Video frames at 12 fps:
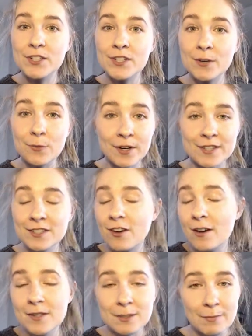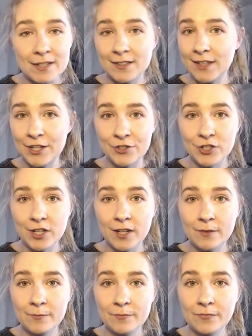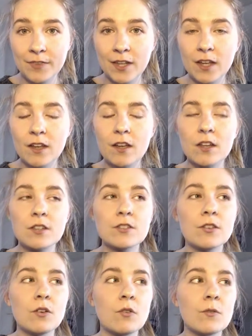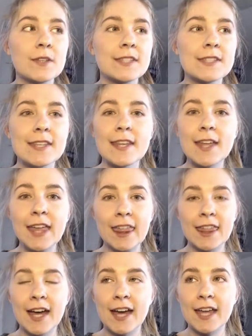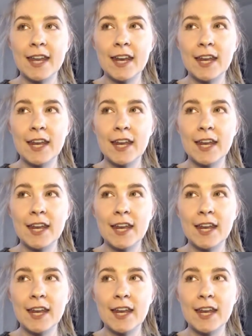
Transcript: What is thought? It's mental energy. So seeing that,